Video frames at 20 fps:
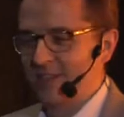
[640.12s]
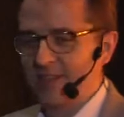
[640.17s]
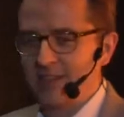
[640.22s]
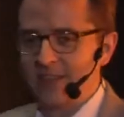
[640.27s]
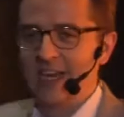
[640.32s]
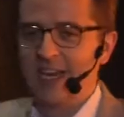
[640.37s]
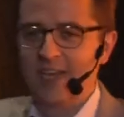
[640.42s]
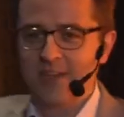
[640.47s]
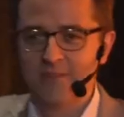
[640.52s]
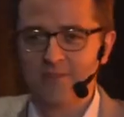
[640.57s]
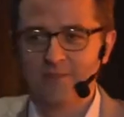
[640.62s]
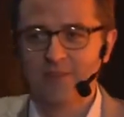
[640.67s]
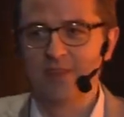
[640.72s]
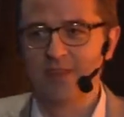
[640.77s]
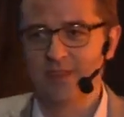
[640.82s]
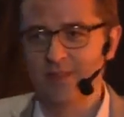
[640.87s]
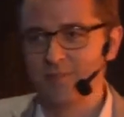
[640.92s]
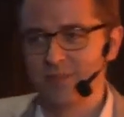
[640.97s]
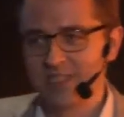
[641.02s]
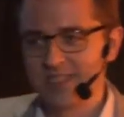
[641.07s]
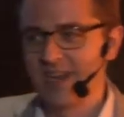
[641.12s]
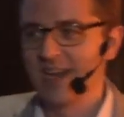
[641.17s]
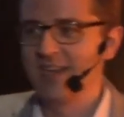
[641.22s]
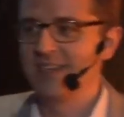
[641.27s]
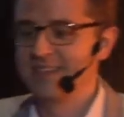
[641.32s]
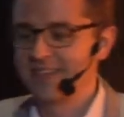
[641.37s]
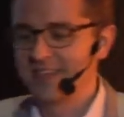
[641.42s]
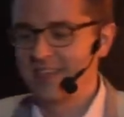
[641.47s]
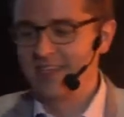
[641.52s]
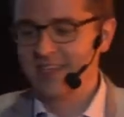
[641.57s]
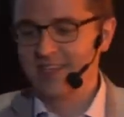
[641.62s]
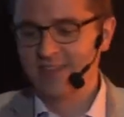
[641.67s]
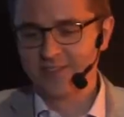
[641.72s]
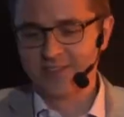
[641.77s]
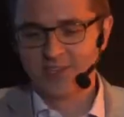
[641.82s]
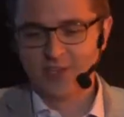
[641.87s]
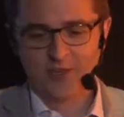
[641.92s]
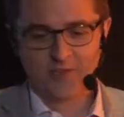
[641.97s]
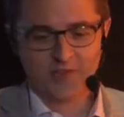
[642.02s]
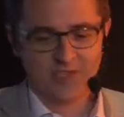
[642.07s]
that, besides the,
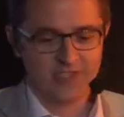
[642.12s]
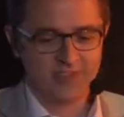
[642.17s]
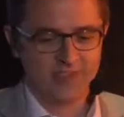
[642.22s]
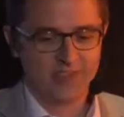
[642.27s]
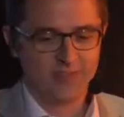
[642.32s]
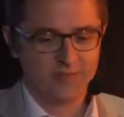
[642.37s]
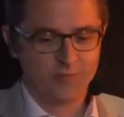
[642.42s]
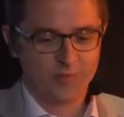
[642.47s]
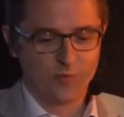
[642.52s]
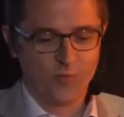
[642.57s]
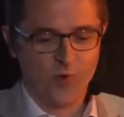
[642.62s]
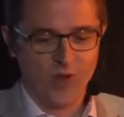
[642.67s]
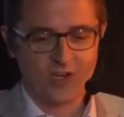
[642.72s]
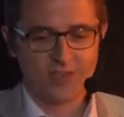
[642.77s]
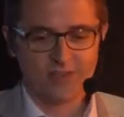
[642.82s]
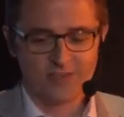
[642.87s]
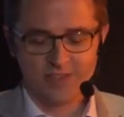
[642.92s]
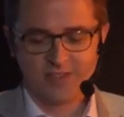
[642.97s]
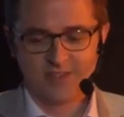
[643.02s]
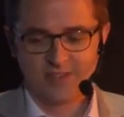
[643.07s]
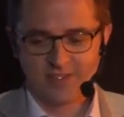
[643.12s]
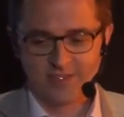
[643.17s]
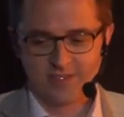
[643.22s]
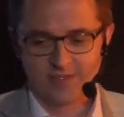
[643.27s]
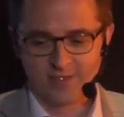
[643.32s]
you know, the, the work, the, the,